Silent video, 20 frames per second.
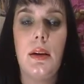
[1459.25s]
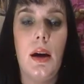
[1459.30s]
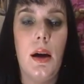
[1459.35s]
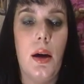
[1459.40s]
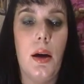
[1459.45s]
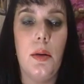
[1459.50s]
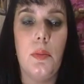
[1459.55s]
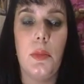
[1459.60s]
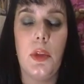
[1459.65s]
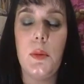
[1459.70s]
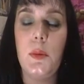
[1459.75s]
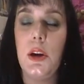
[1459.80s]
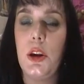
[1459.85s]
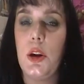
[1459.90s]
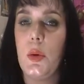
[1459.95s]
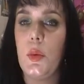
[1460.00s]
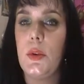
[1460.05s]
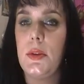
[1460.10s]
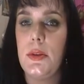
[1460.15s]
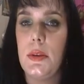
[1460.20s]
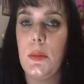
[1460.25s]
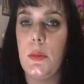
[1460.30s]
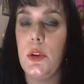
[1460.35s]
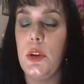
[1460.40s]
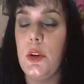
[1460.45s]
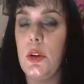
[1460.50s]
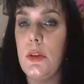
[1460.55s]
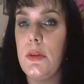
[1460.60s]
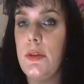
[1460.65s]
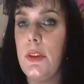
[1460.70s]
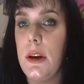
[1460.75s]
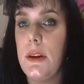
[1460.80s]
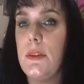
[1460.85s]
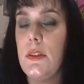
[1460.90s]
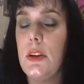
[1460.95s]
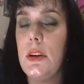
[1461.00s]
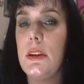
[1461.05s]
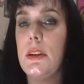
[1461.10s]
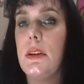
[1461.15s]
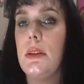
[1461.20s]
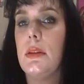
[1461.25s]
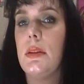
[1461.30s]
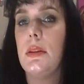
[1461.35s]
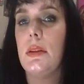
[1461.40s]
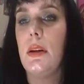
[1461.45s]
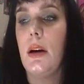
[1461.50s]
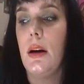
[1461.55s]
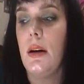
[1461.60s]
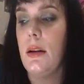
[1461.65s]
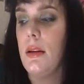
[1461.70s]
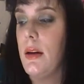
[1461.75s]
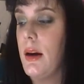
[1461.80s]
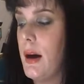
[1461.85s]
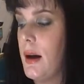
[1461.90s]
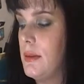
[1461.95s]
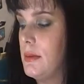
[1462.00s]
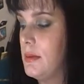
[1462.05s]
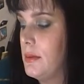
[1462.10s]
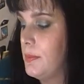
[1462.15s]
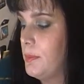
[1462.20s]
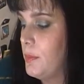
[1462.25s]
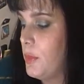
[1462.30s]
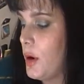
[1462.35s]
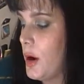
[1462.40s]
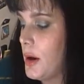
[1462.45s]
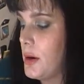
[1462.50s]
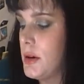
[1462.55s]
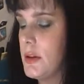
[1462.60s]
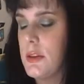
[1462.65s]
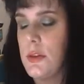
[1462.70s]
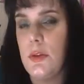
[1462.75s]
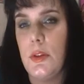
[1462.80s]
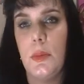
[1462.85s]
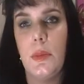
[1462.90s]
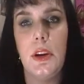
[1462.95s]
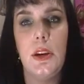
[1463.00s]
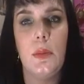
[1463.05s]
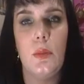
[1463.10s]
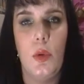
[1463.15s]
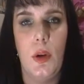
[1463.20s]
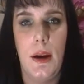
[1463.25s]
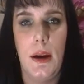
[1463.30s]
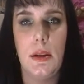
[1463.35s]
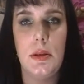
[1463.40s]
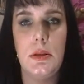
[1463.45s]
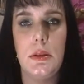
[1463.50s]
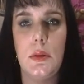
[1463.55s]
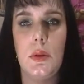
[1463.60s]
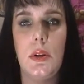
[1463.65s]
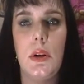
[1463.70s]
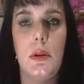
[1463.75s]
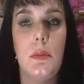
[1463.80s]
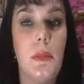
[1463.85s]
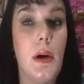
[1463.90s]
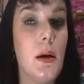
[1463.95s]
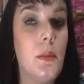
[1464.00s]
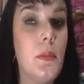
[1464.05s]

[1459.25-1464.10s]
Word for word: Let me know what some of your favorite products from these brands are.